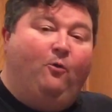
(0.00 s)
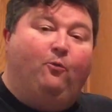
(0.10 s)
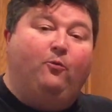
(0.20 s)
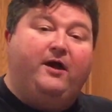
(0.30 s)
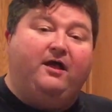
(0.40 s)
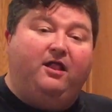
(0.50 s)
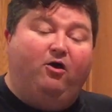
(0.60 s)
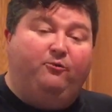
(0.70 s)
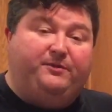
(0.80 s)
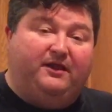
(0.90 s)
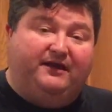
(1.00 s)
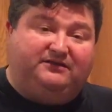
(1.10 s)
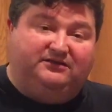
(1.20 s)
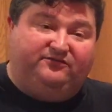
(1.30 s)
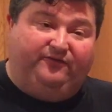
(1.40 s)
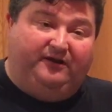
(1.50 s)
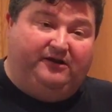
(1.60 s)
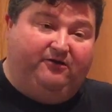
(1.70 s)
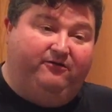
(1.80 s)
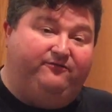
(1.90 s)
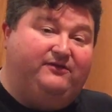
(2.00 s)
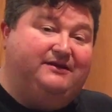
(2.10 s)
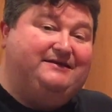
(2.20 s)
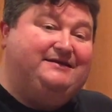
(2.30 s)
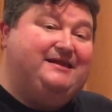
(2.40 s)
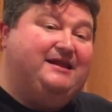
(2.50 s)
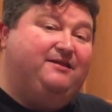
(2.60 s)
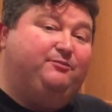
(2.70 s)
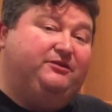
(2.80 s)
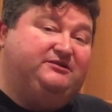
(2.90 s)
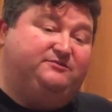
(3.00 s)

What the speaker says: Well, I hope you liked this video. If you did, please